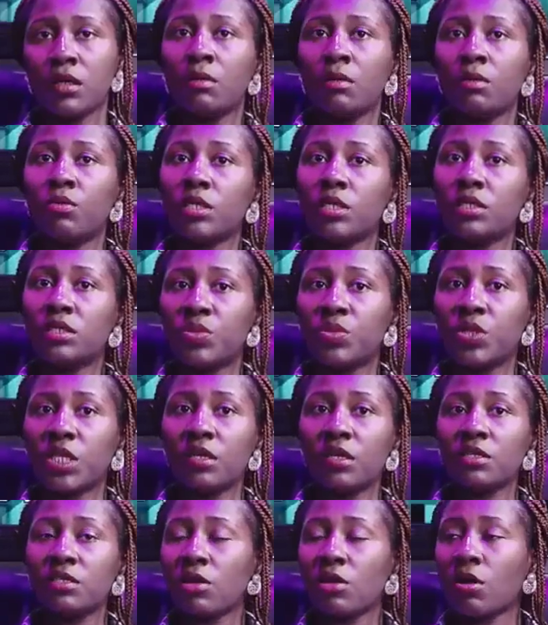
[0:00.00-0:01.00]
But
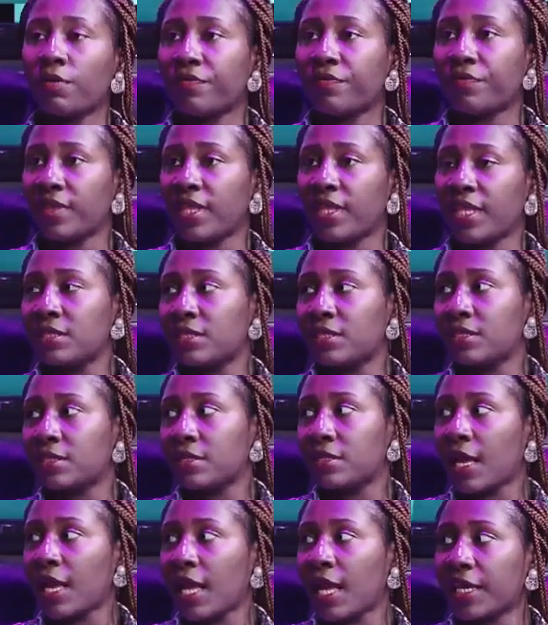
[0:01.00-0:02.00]
because of this
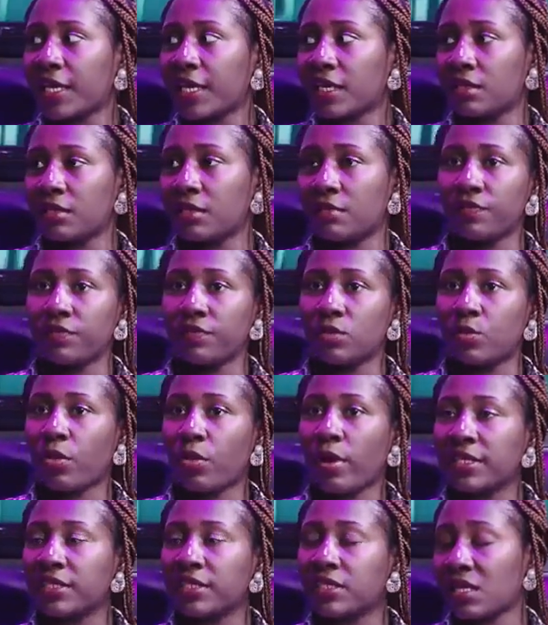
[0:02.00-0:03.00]
hike in food
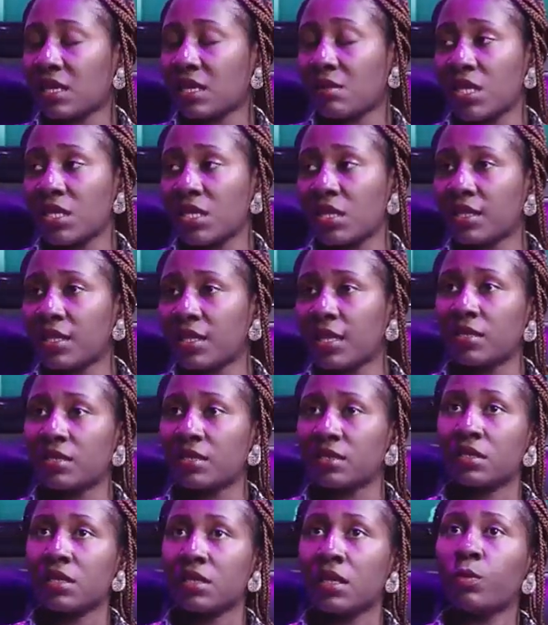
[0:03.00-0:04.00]
prices and many
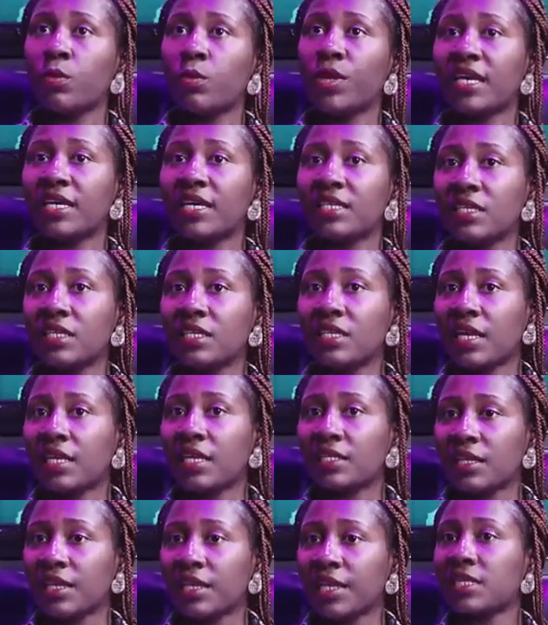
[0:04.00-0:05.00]
things, we can see that
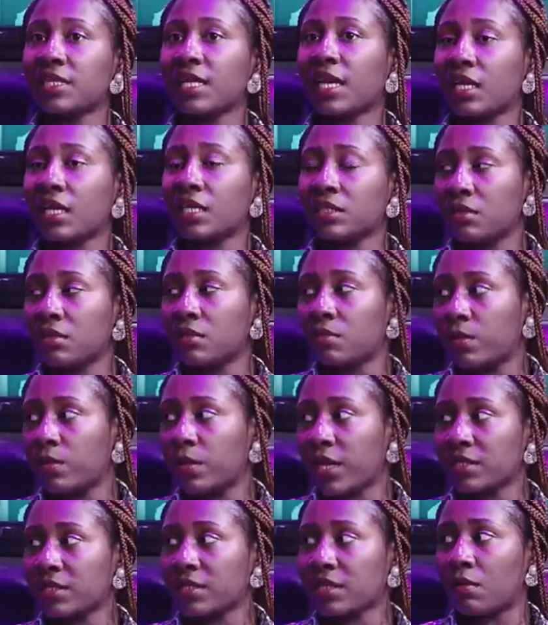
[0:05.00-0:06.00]
things are getting
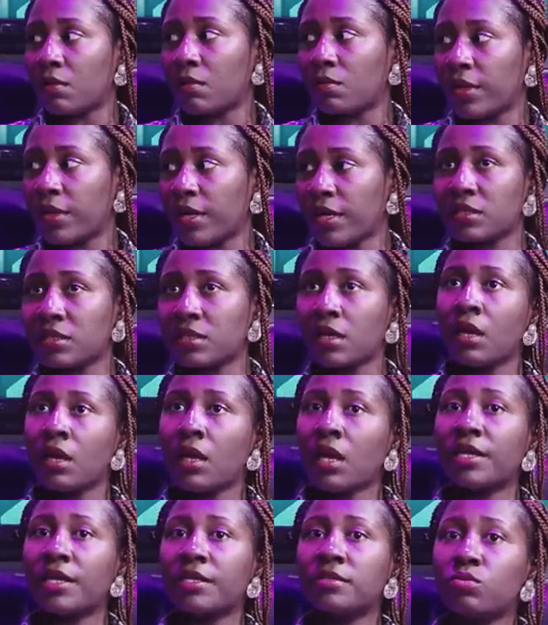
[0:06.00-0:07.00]
worse and worse.
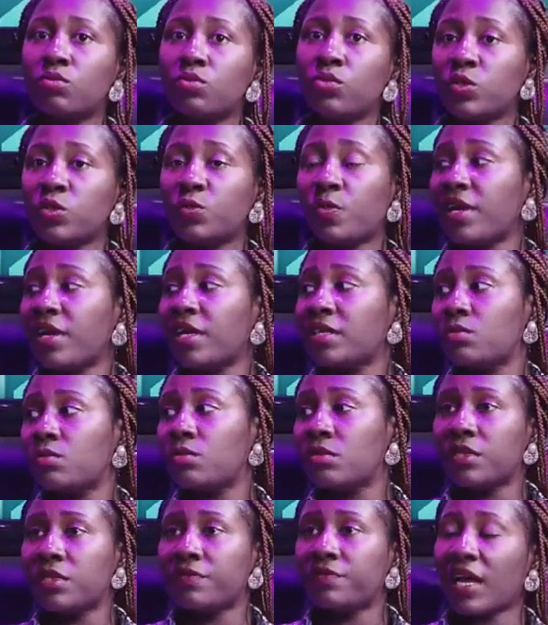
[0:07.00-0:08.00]
And most parents
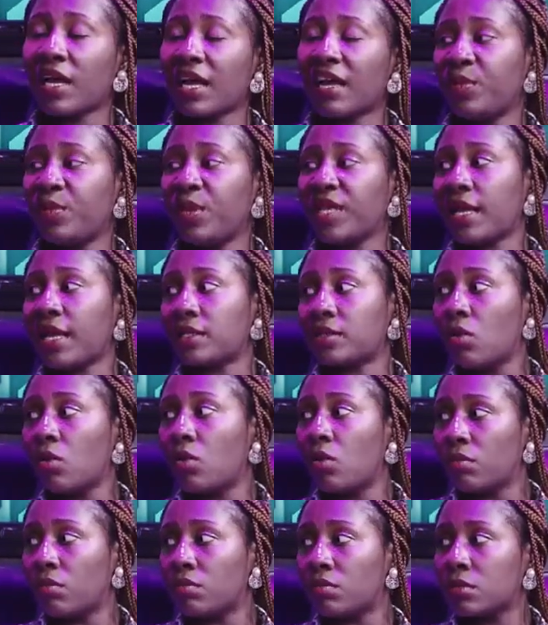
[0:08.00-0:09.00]
wouldn't even have been at
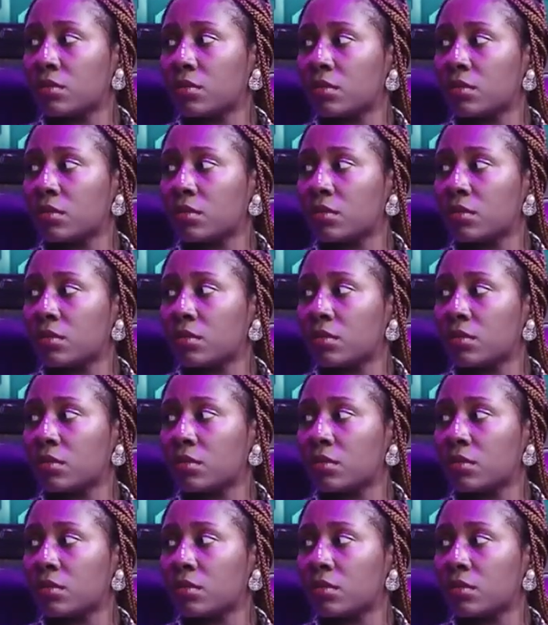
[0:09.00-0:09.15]
home.